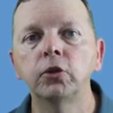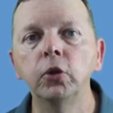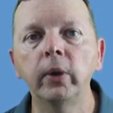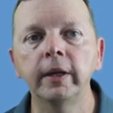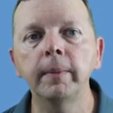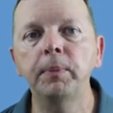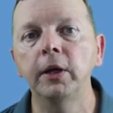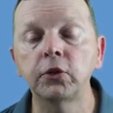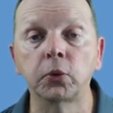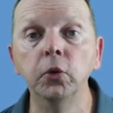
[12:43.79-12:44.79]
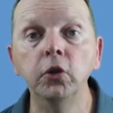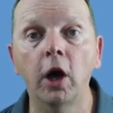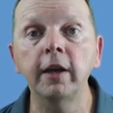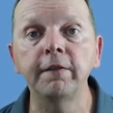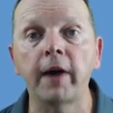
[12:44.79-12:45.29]
to independence through
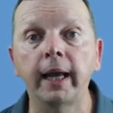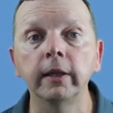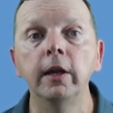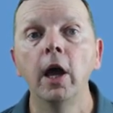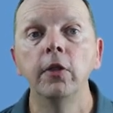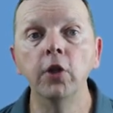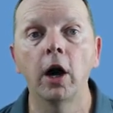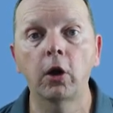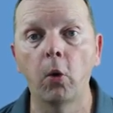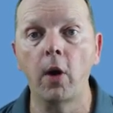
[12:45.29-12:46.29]
nonviolent non